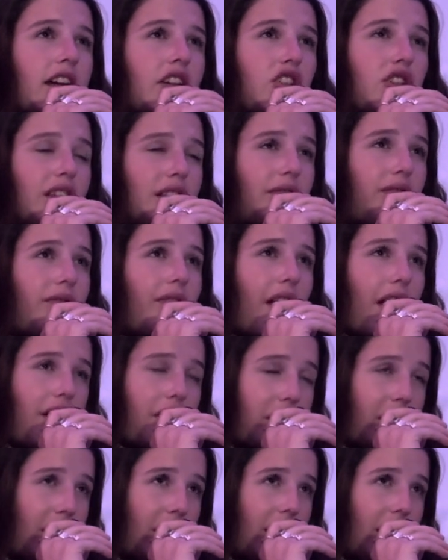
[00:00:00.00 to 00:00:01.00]
She's
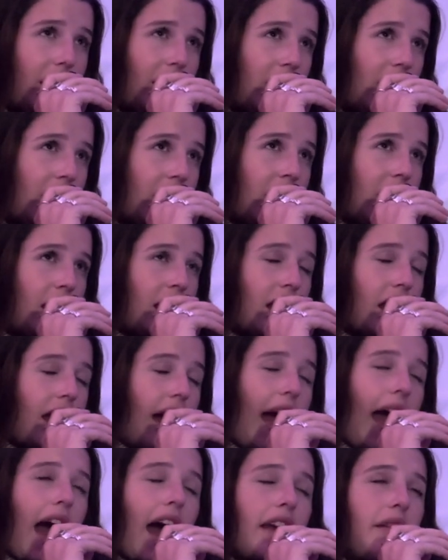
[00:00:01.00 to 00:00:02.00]
very
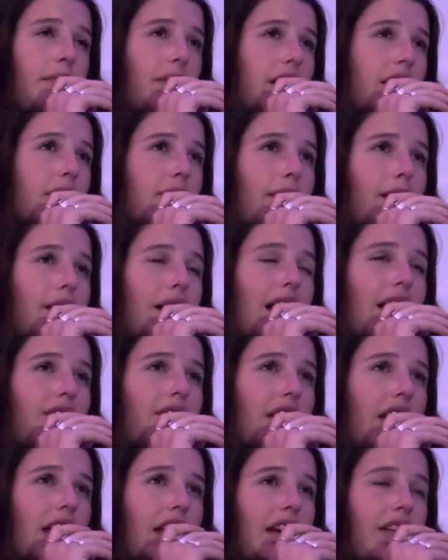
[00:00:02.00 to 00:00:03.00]
adamant about
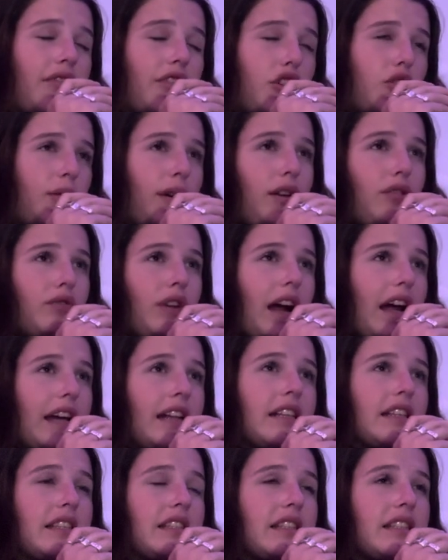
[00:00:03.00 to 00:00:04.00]
advocating for queer
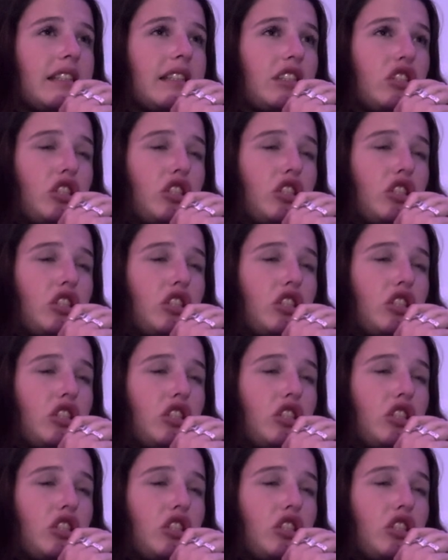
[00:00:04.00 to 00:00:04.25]
rights.